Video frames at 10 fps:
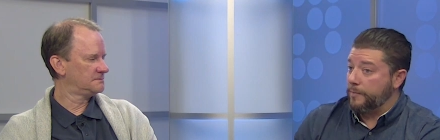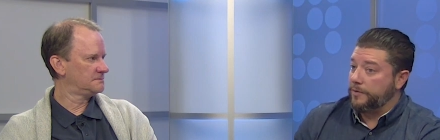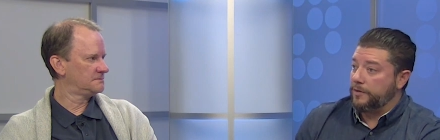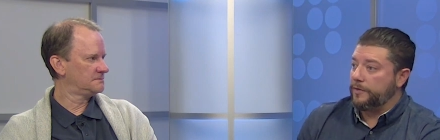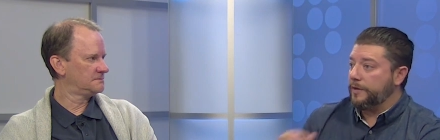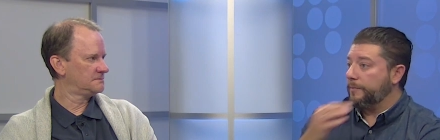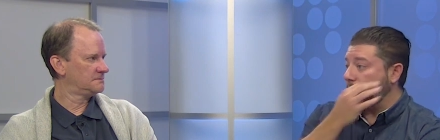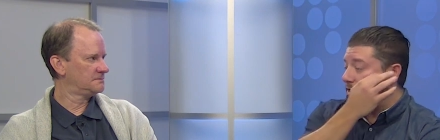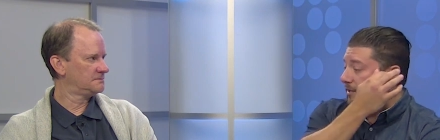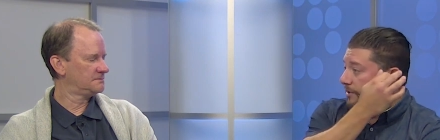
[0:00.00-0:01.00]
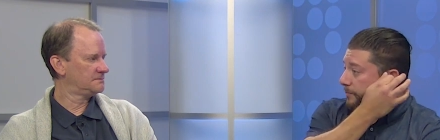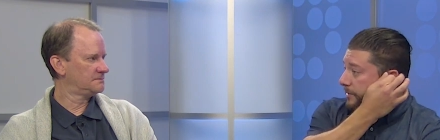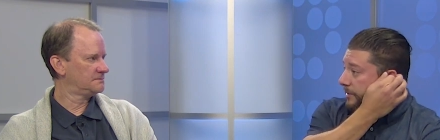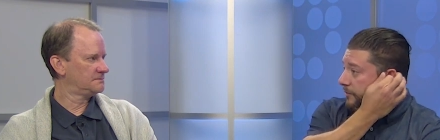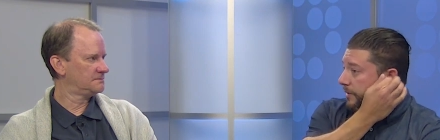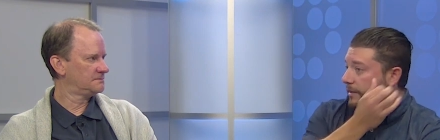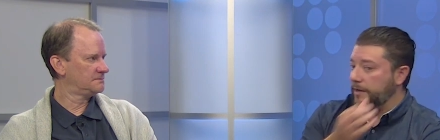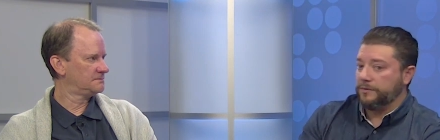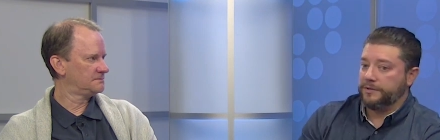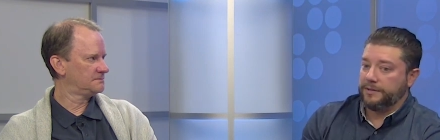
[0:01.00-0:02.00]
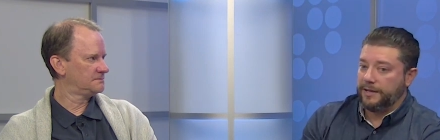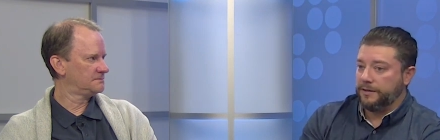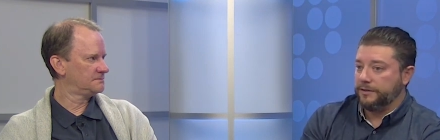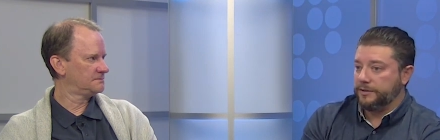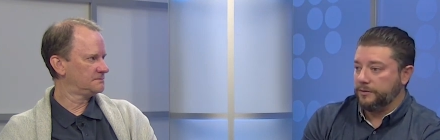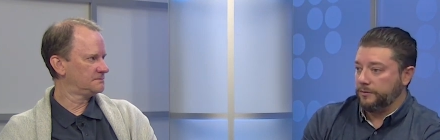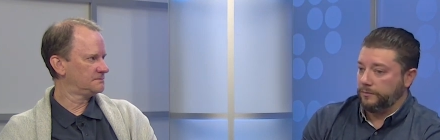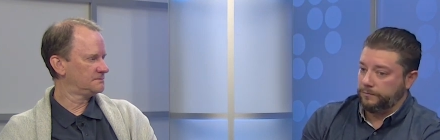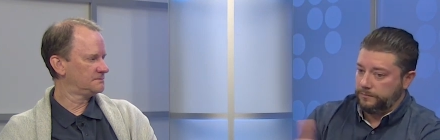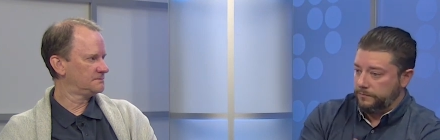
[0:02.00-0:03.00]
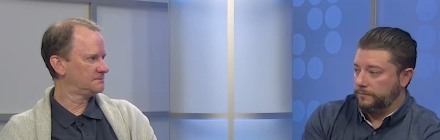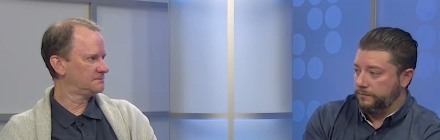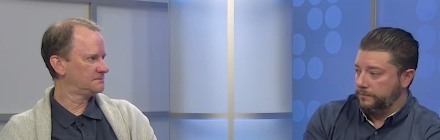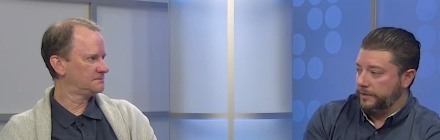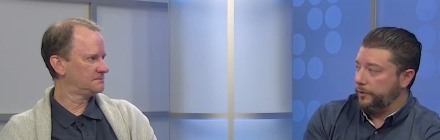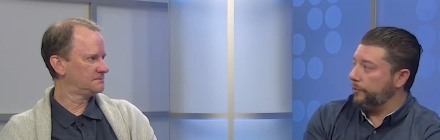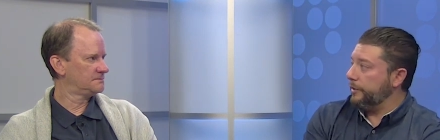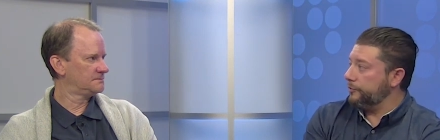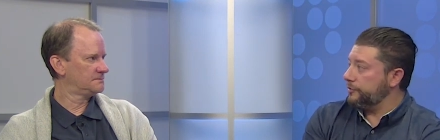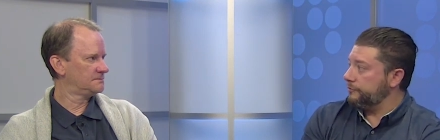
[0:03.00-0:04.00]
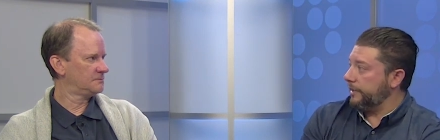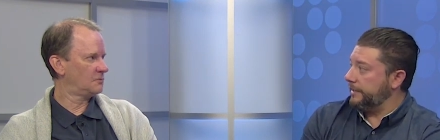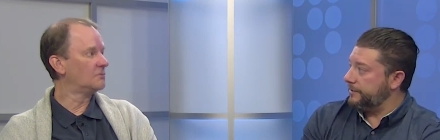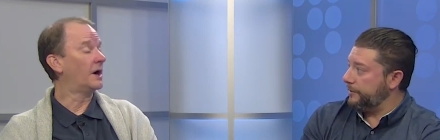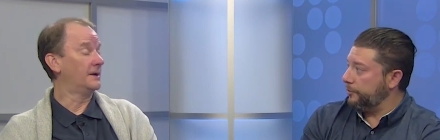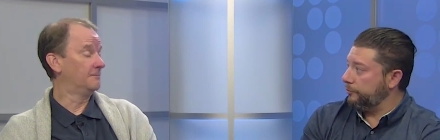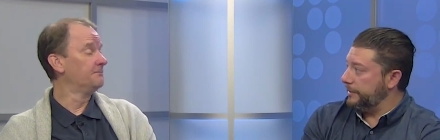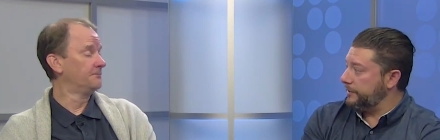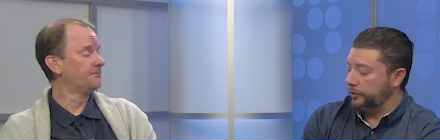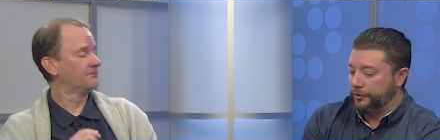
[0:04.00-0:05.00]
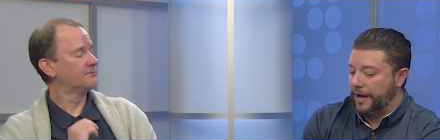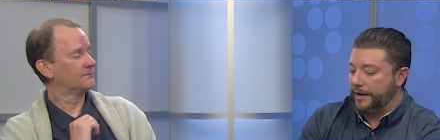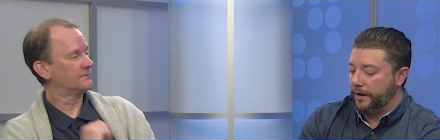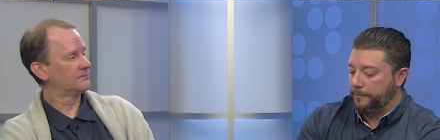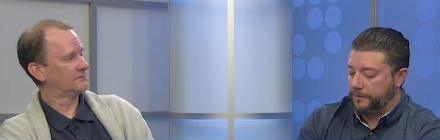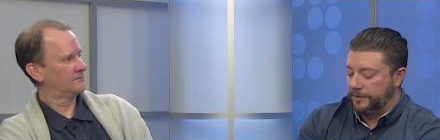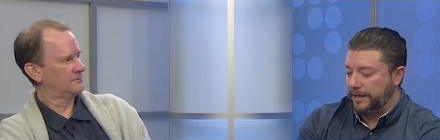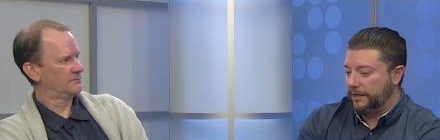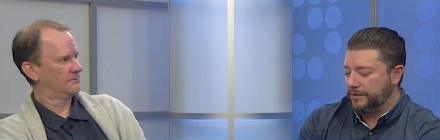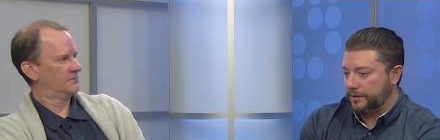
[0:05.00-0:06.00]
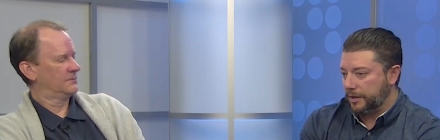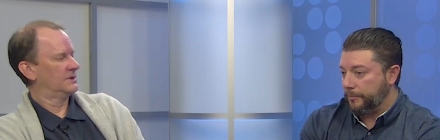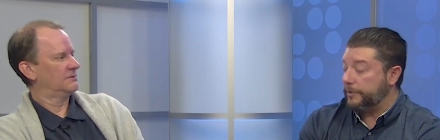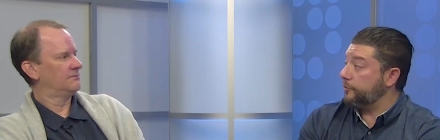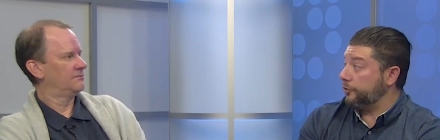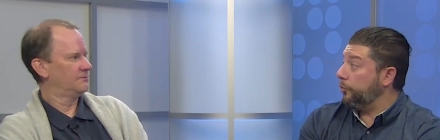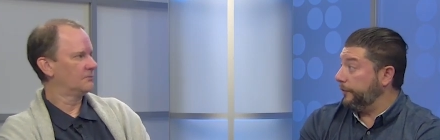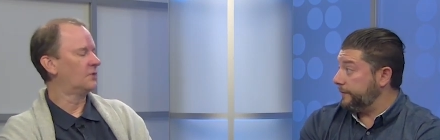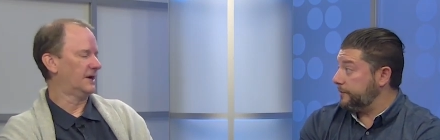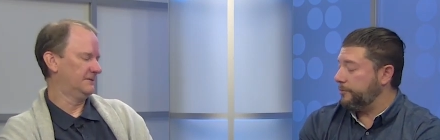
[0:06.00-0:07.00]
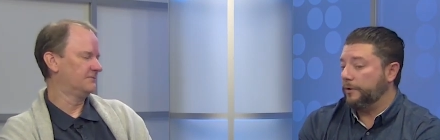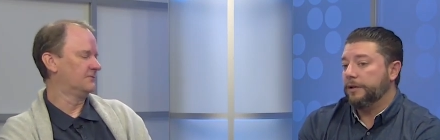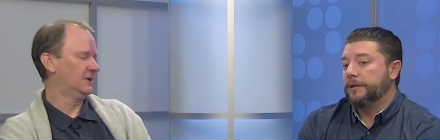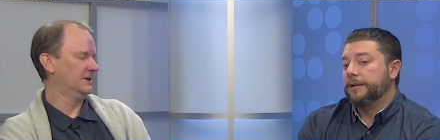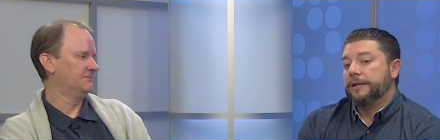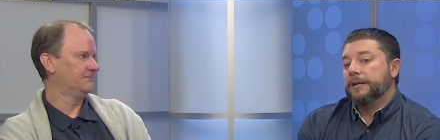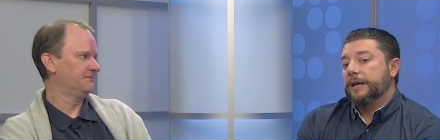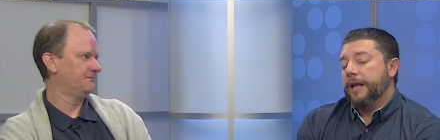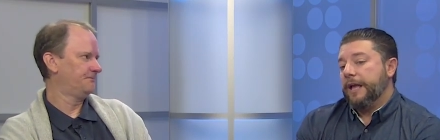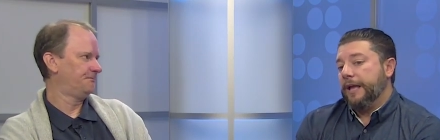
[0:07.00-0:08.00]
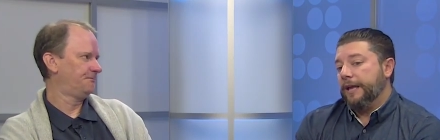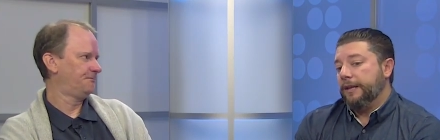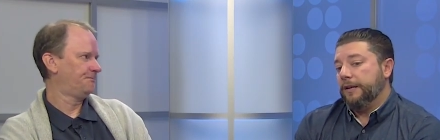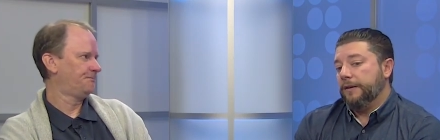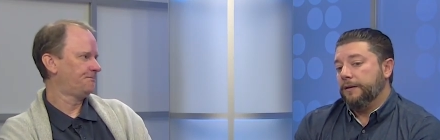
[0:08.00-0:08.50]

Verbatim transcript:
Speaker 1: the other thing about ChatGPT right now is the data is still in arrears. Right. It's still right. it's mm-hmm. still not up to date. It's a couple years old at right. this point. Right. And